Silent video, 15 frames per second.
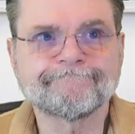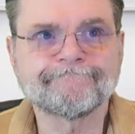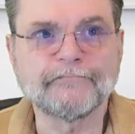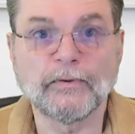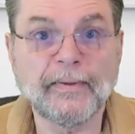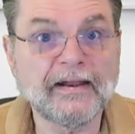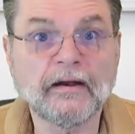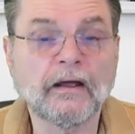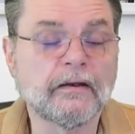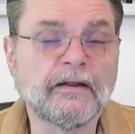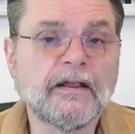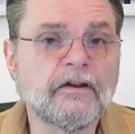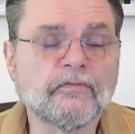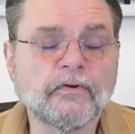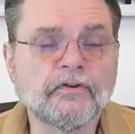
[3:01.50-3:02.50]
you may not
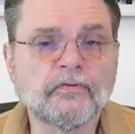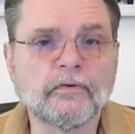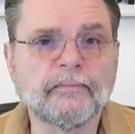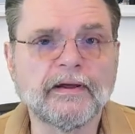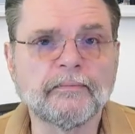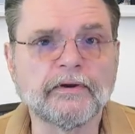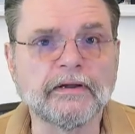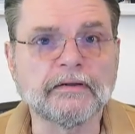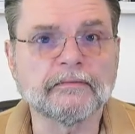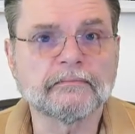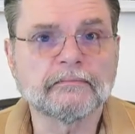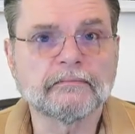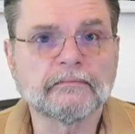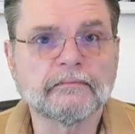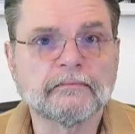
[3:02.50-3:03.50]
need virtual memory.
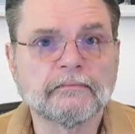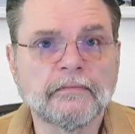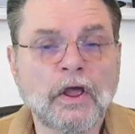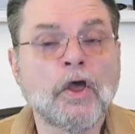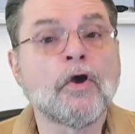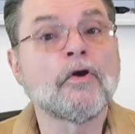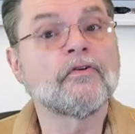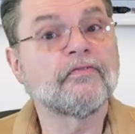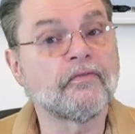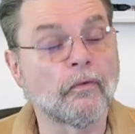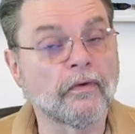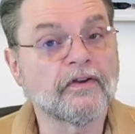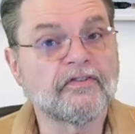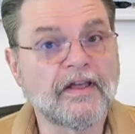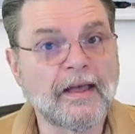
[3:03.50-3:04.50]

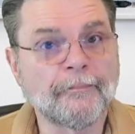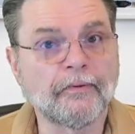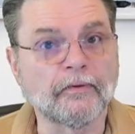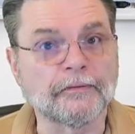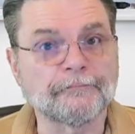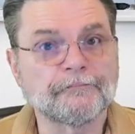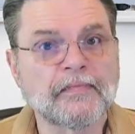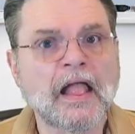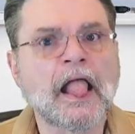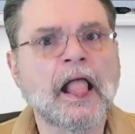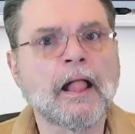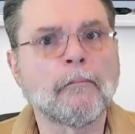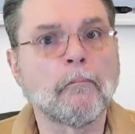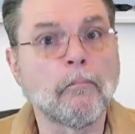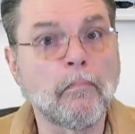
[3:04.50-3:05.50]
For example,
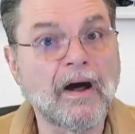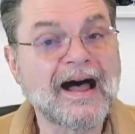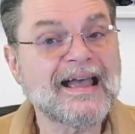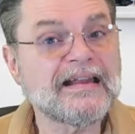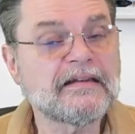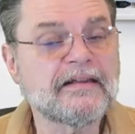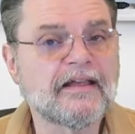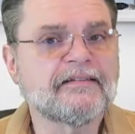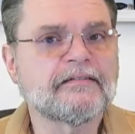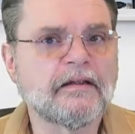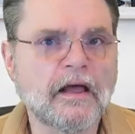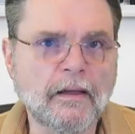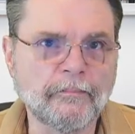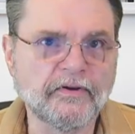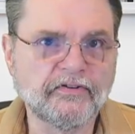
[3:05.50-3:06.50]
my
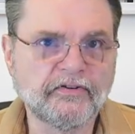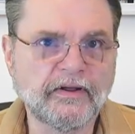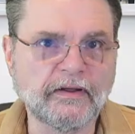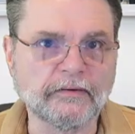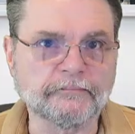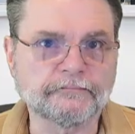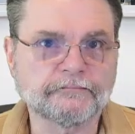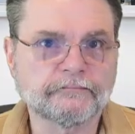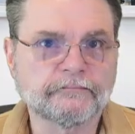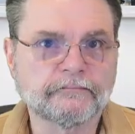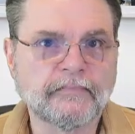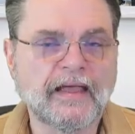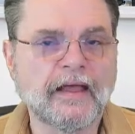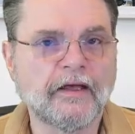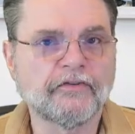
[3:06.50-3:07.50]
desktop machine
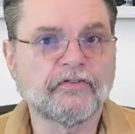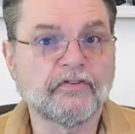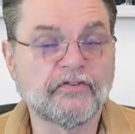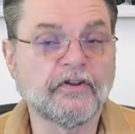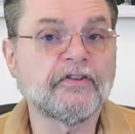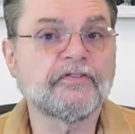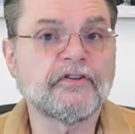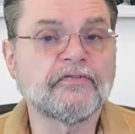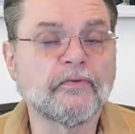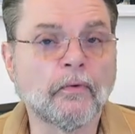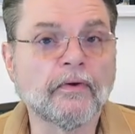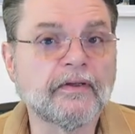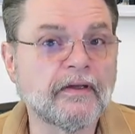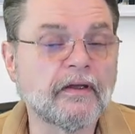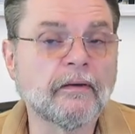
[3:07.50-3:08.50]
has
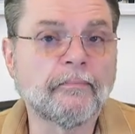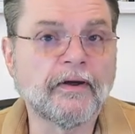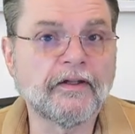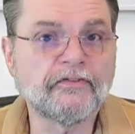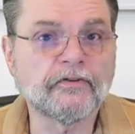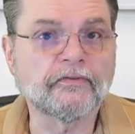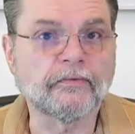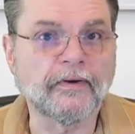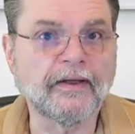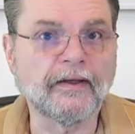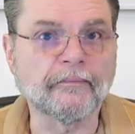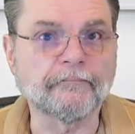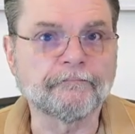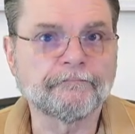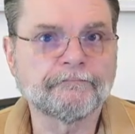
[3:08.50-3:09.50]
sixty-four gigabytes of
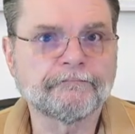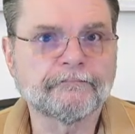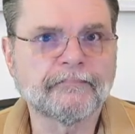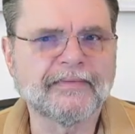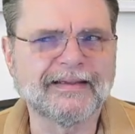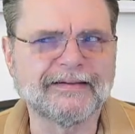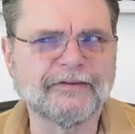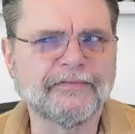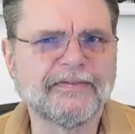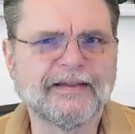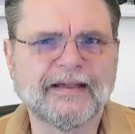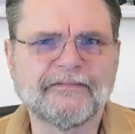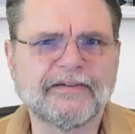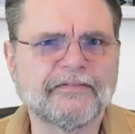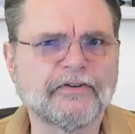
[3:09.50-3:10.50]
RAM. I don't think
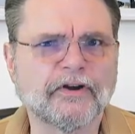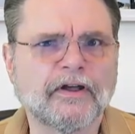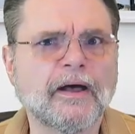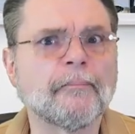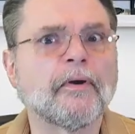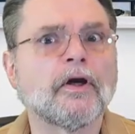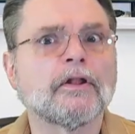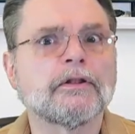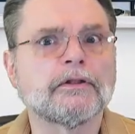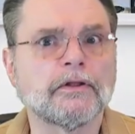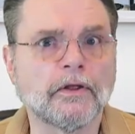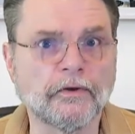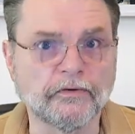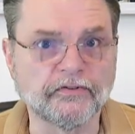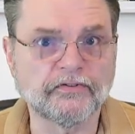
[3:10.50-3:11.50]
I've ever come
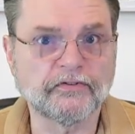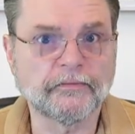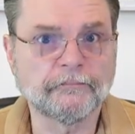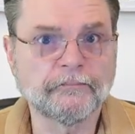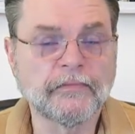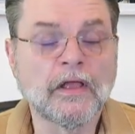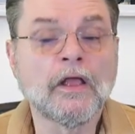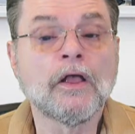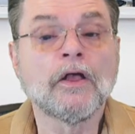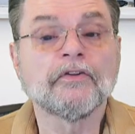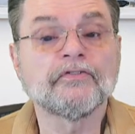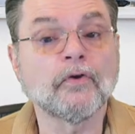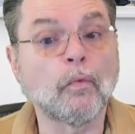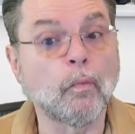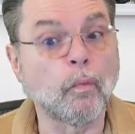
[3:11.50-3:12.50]
close.
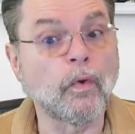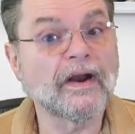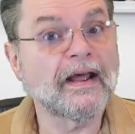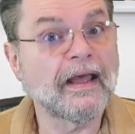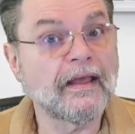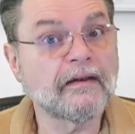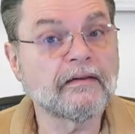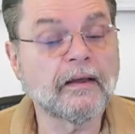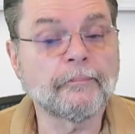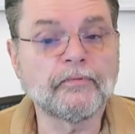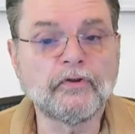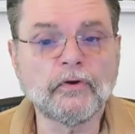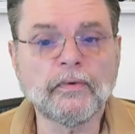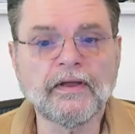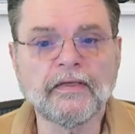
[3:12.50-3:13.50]
So what I end up
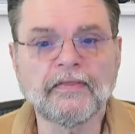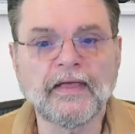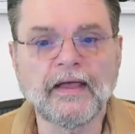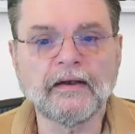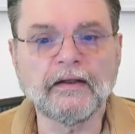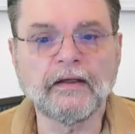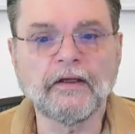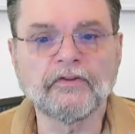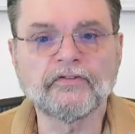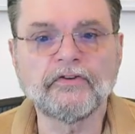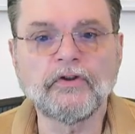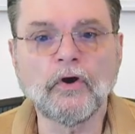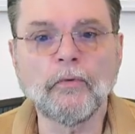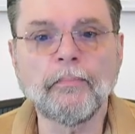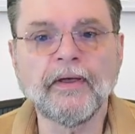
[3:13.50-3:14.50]
doing then is
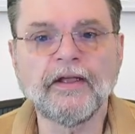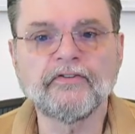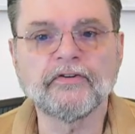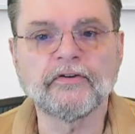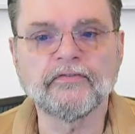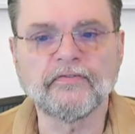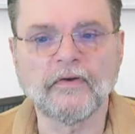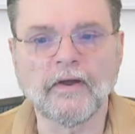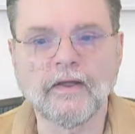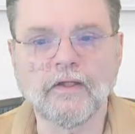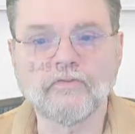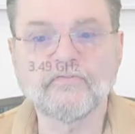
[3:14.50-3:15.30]
no paging file